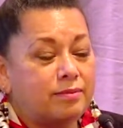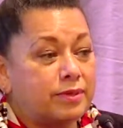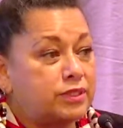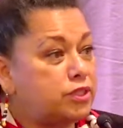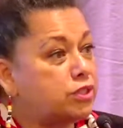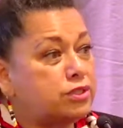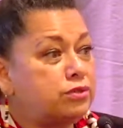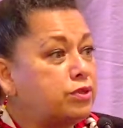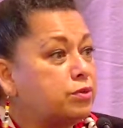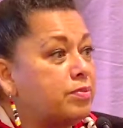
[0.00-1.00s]
But just
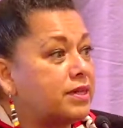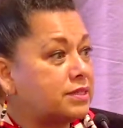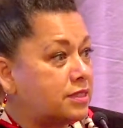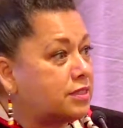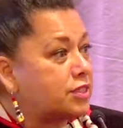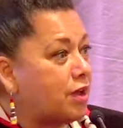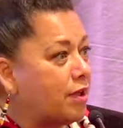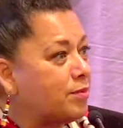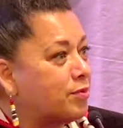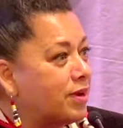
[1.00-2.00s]
do your best this
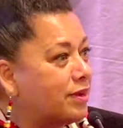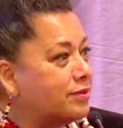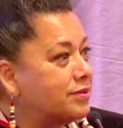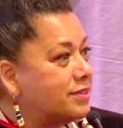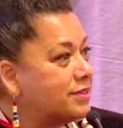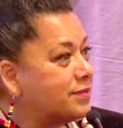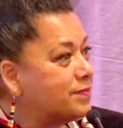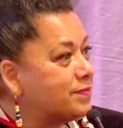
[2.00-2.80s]
time around,